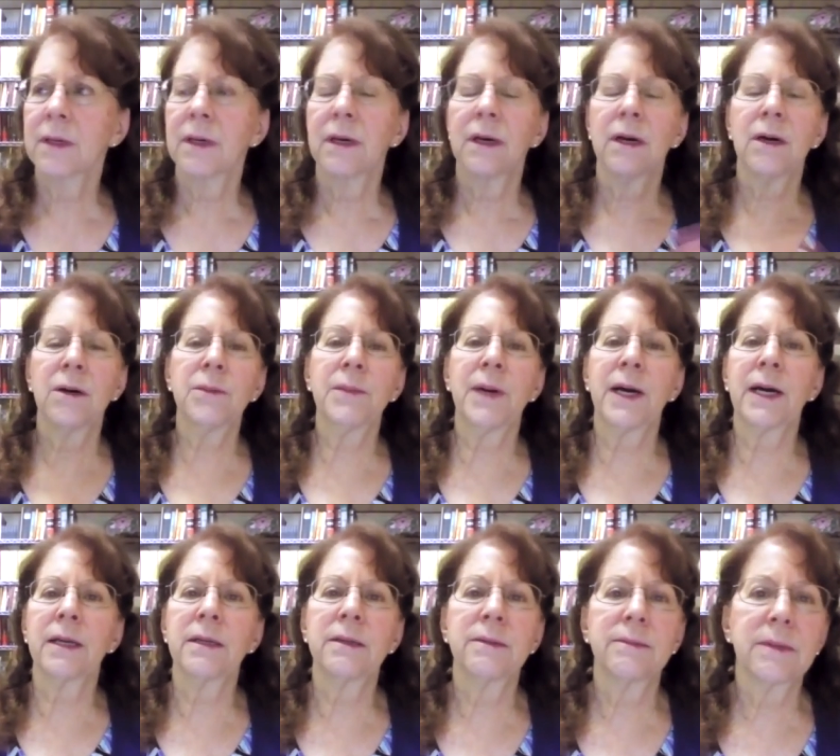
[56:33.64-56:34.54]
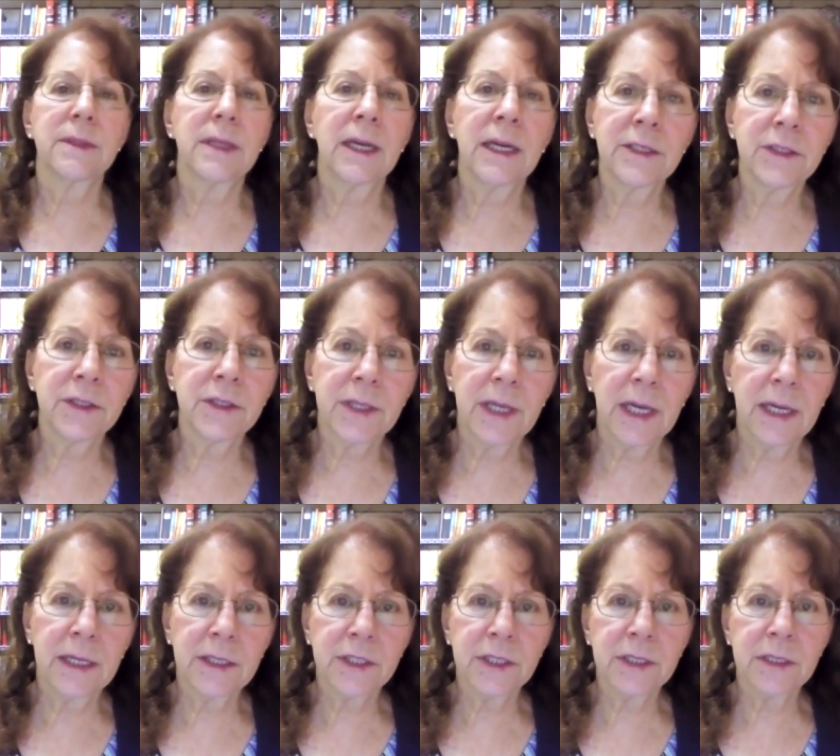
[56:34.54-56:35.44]
oh my,
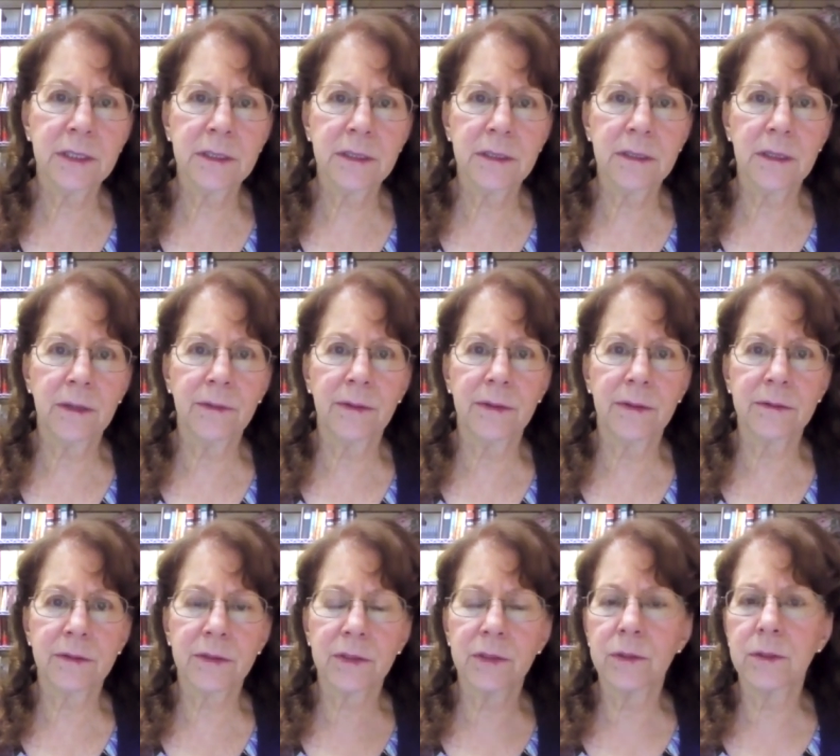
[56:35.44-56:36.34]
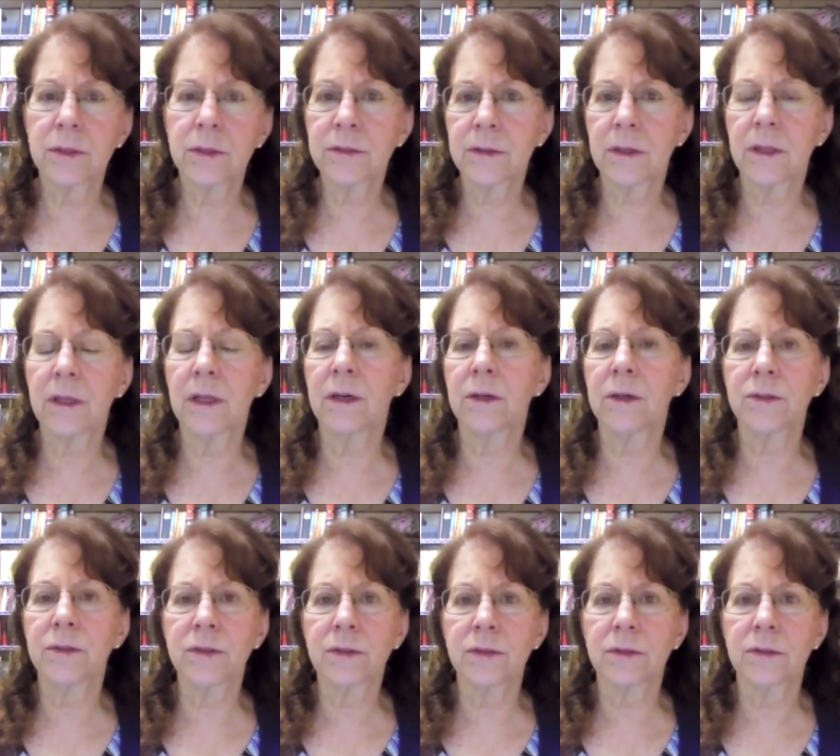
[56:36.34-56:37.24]
education, uh, the schools
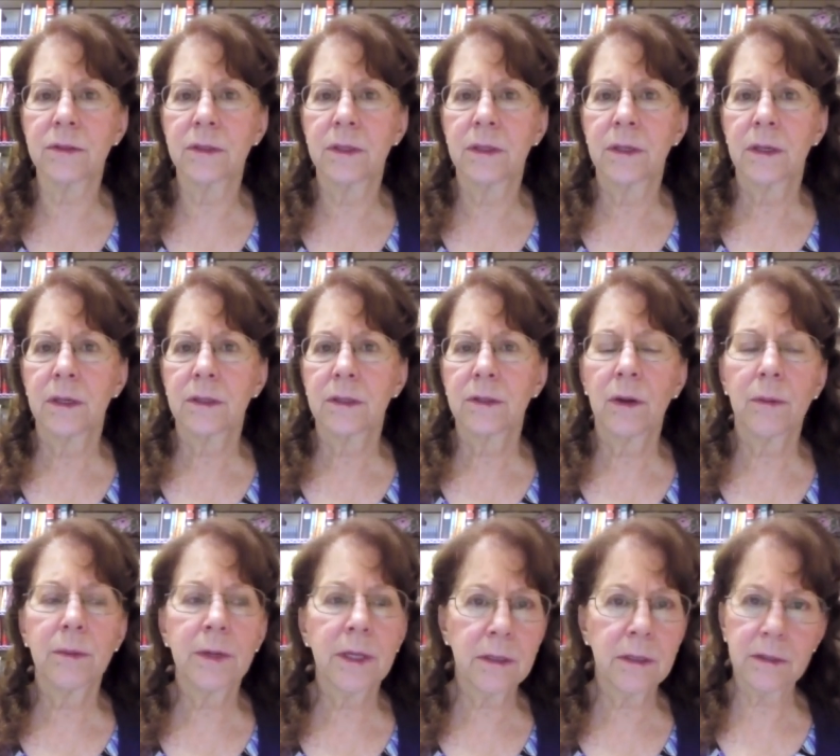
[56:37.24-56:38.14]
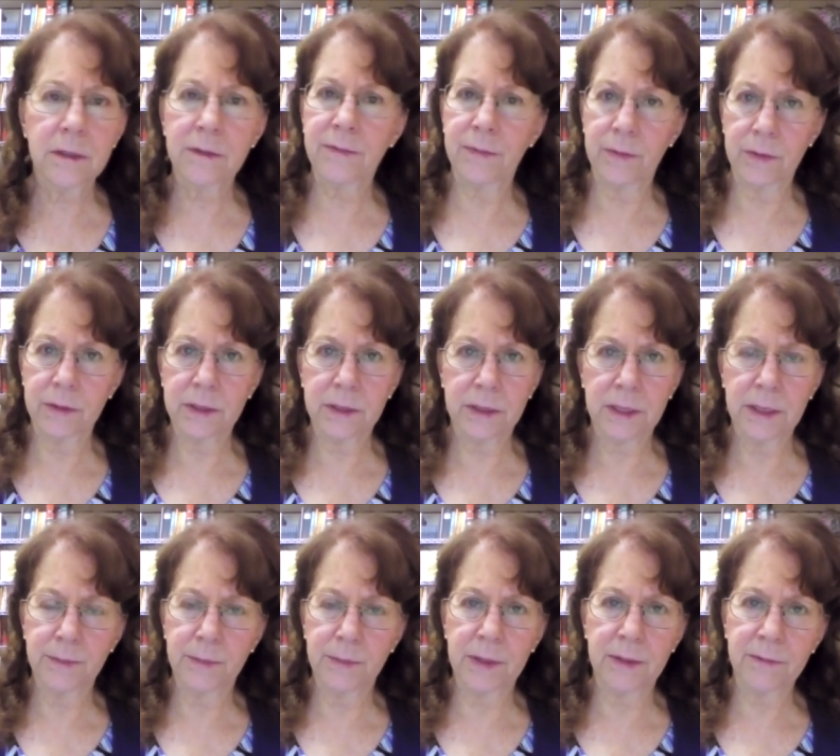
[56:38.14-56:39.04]
closed. Nobody could afford to
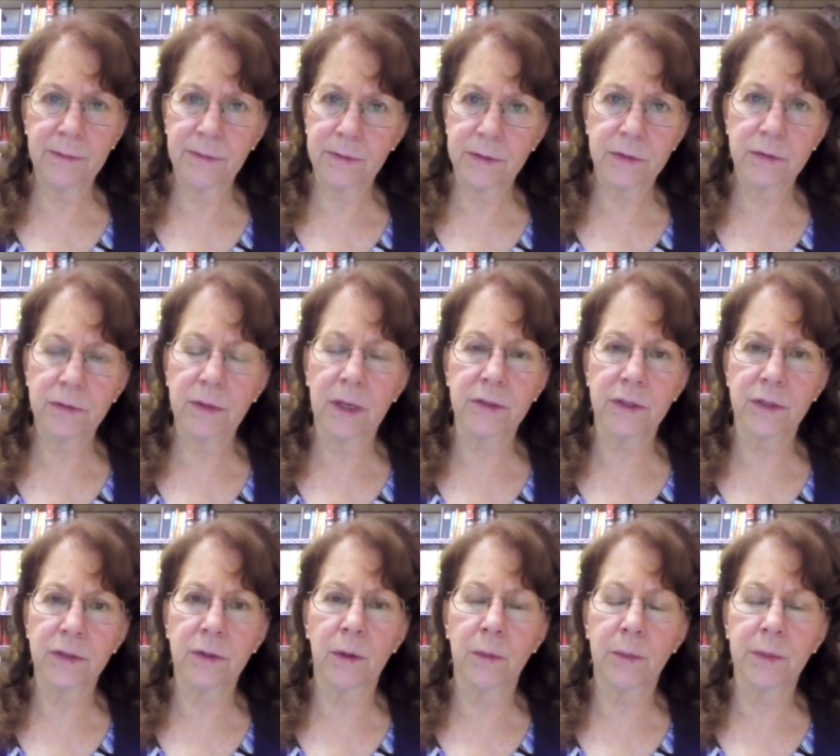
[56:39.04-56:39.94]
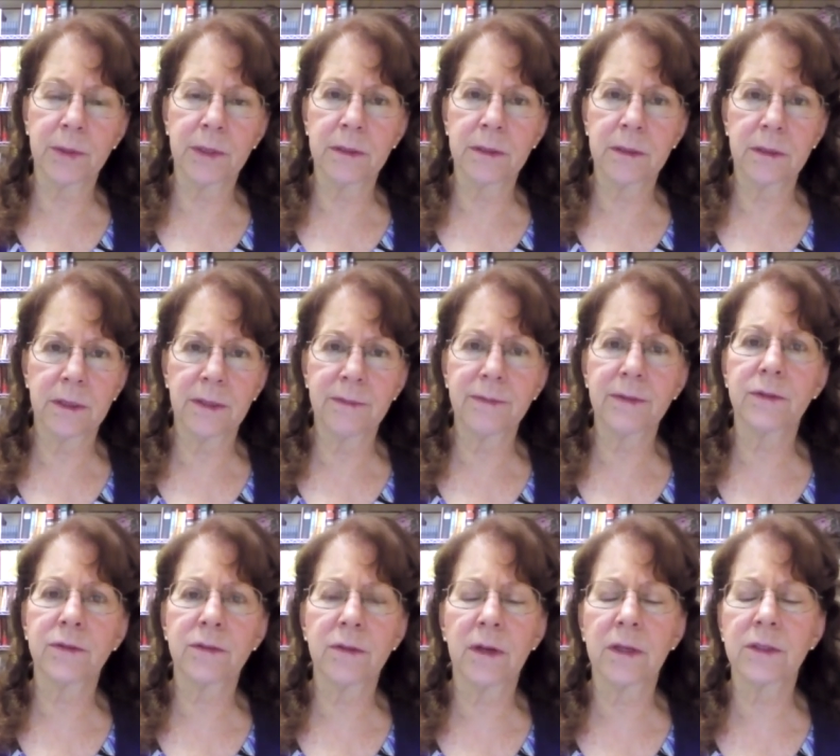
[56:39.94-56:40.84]
keep the infrastructure open.
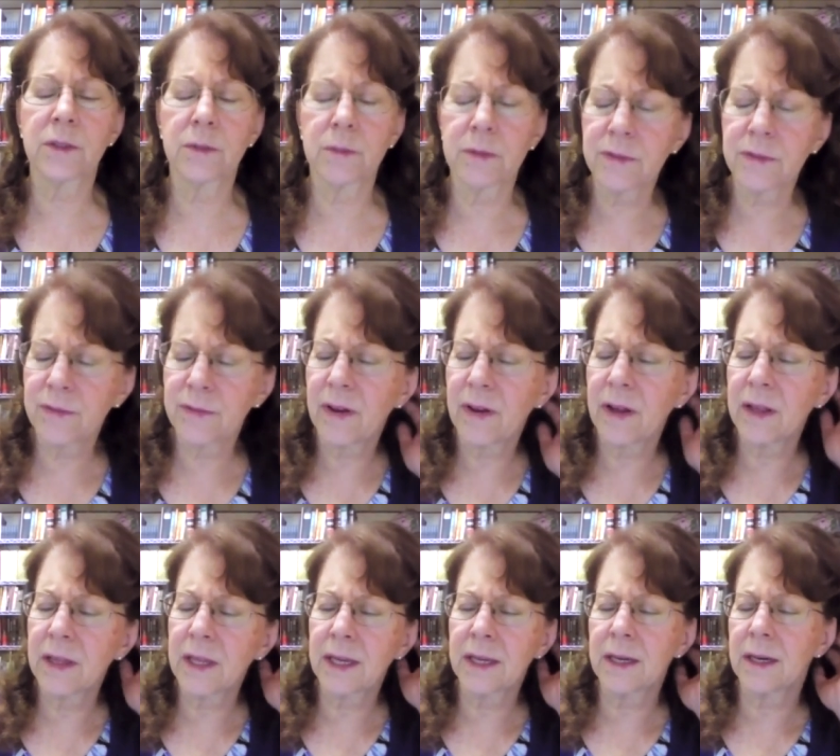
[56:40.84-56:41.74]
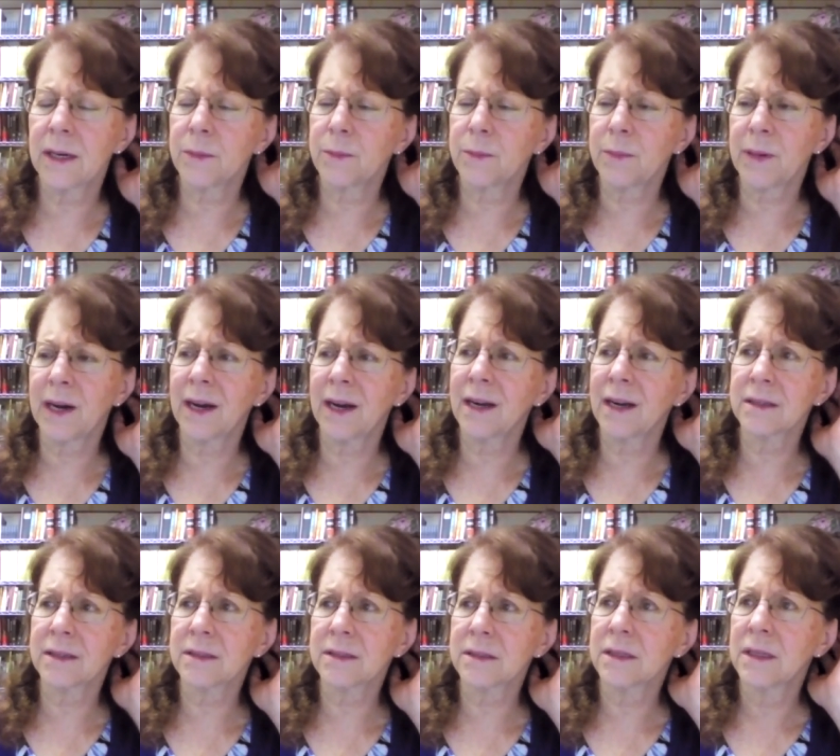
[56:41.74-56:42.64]
Infrastructure was falling
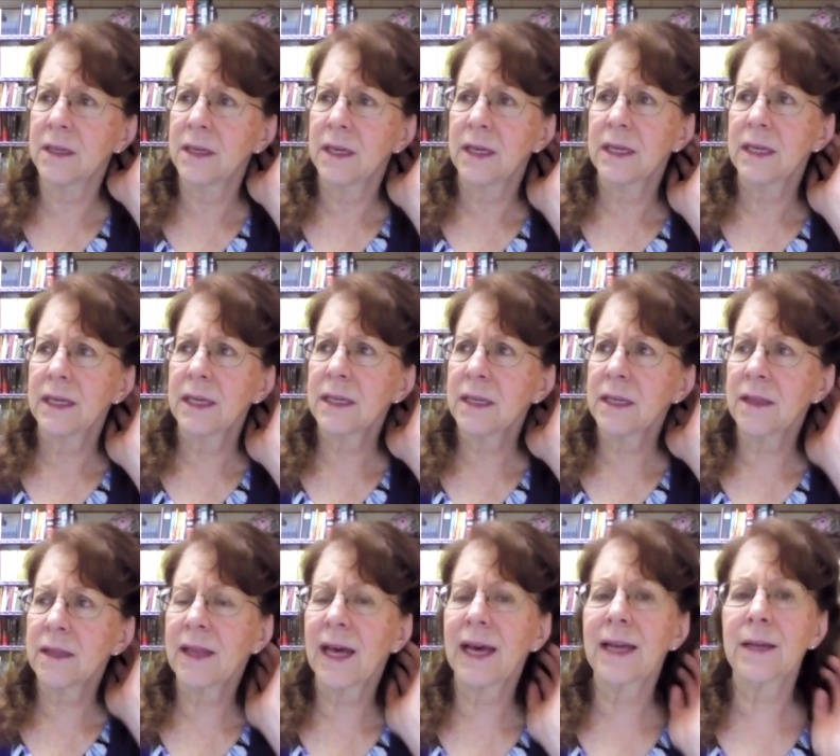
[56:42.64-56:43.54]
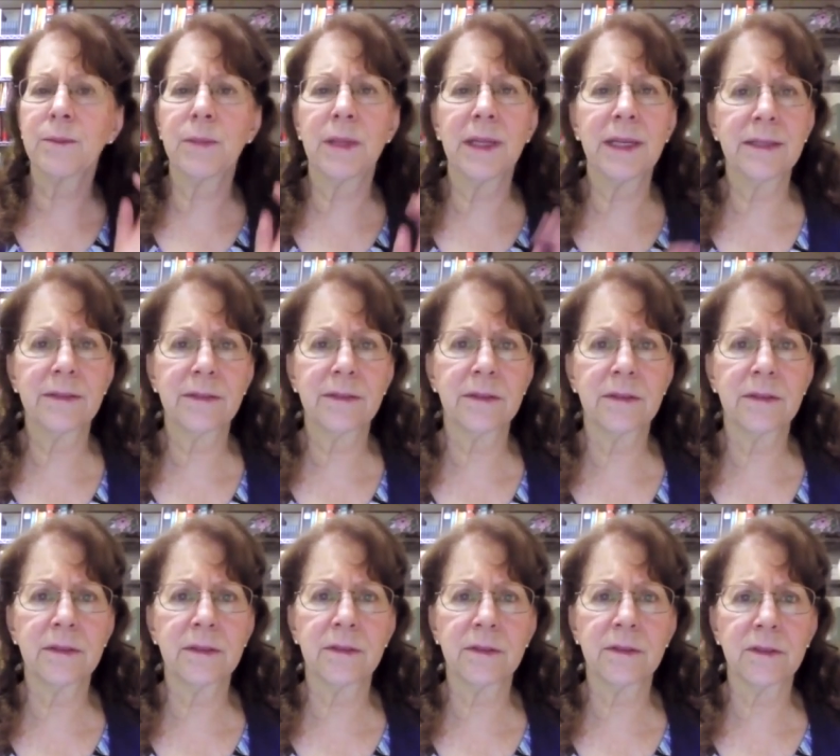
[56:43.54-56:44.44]
apart in a lot of
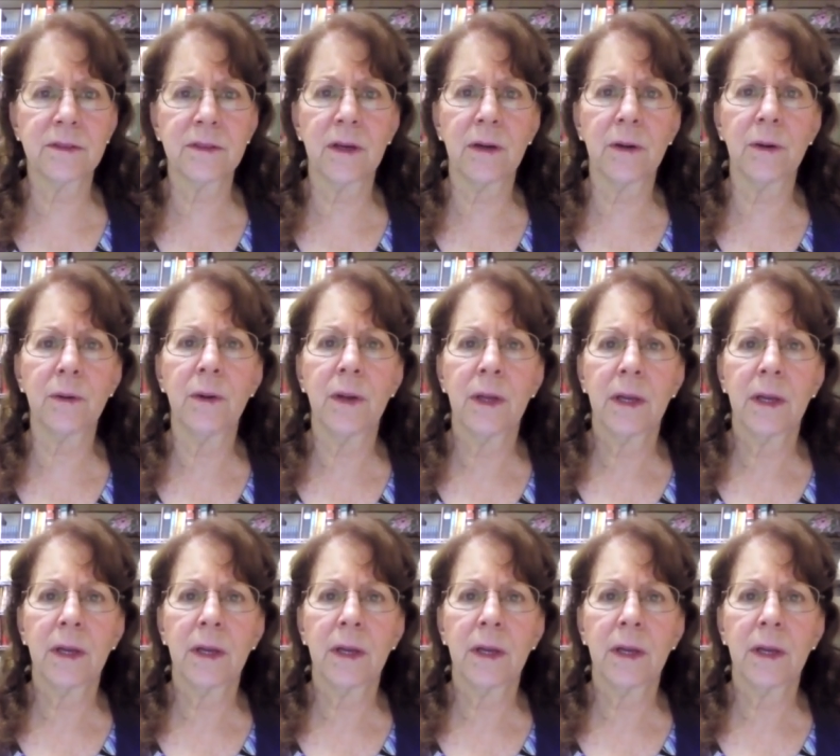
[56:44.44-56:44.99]
places. And so,